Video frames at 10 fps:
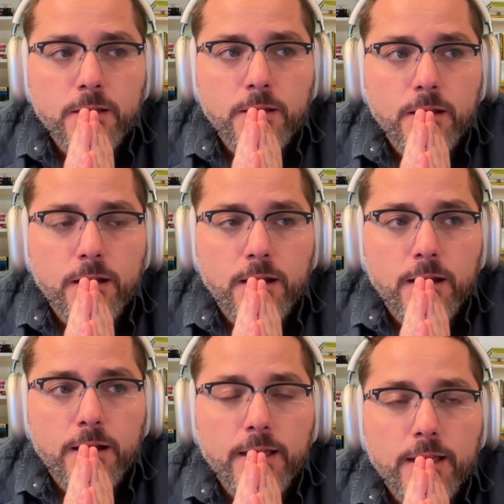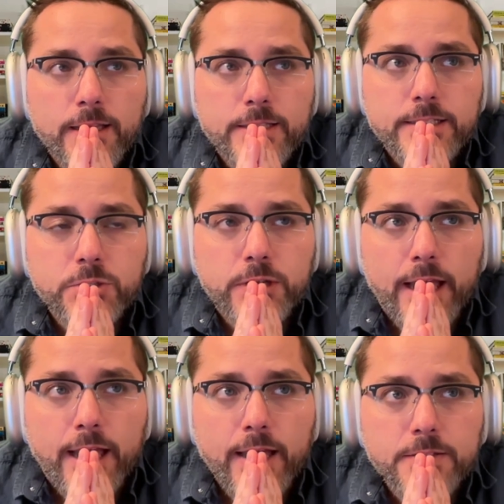uh, I, I, guess I should
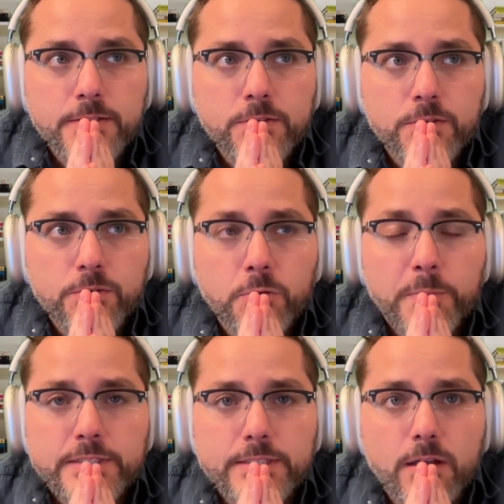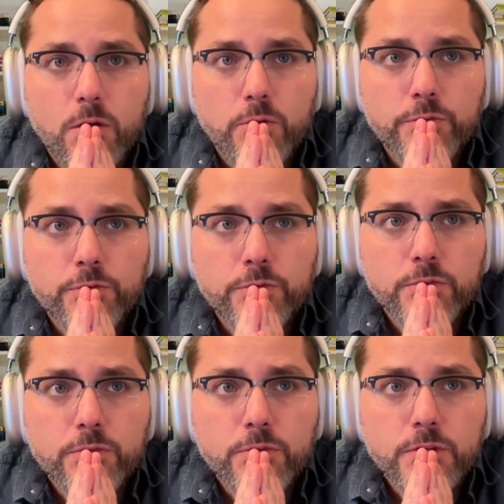add for myself,
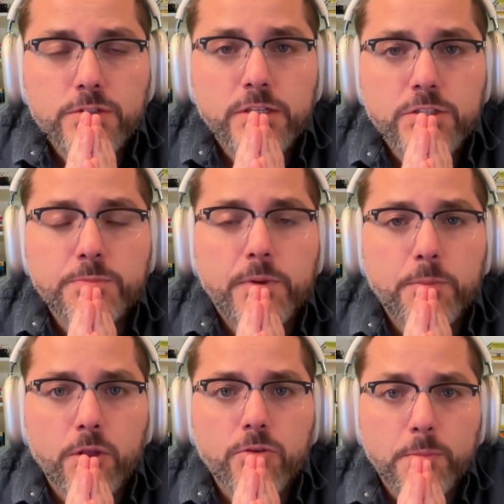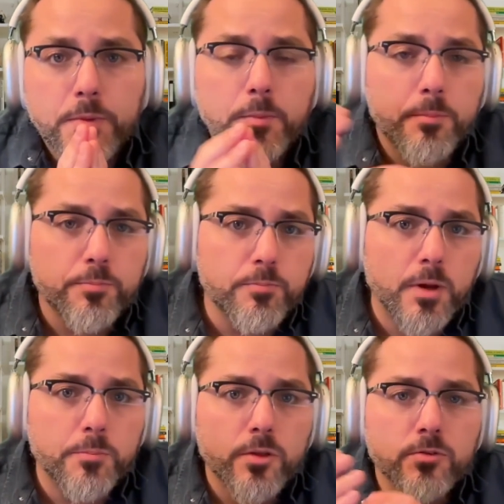it's not just my brother. I mean, my, my
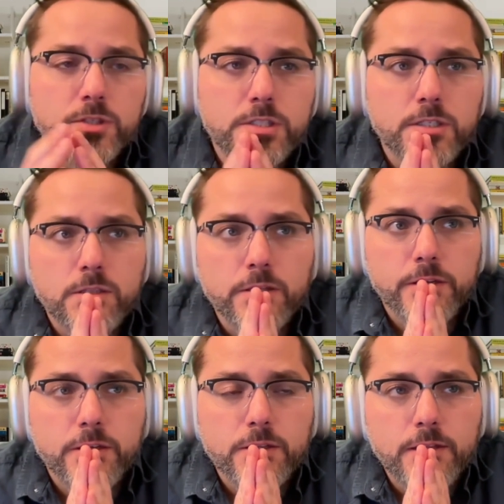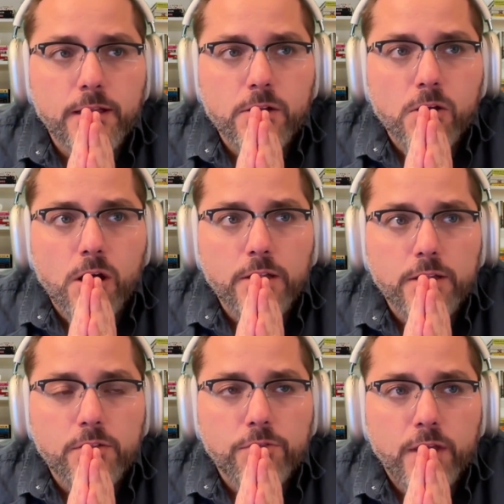brother is still the, the alcoholic
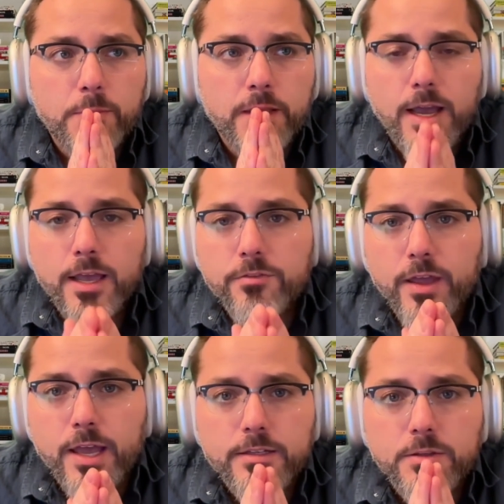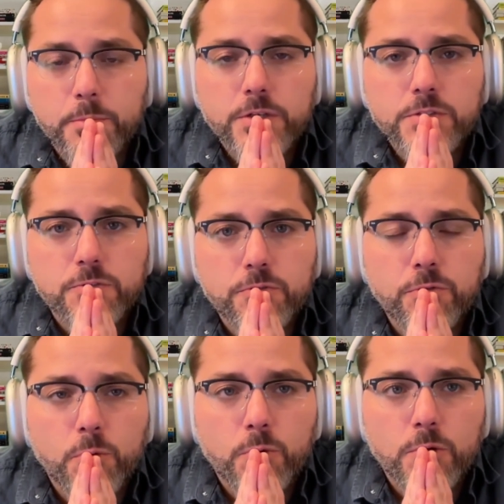in the family. I have had depression
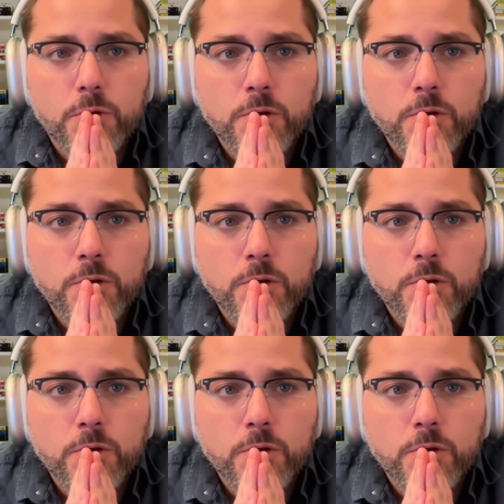for